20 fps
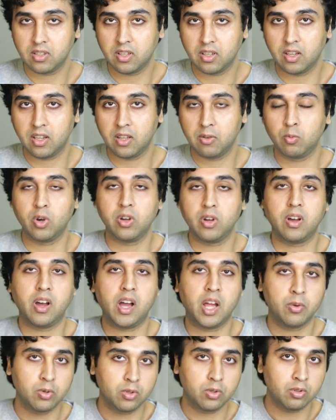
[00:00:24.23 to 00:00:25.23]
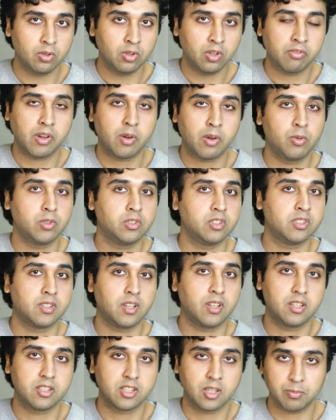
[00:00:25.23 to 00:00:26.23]
and what I would do if I want to
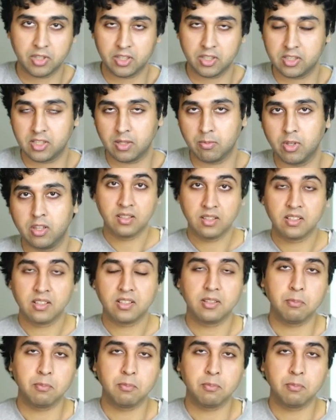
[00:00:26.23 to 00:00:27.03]
start something similar.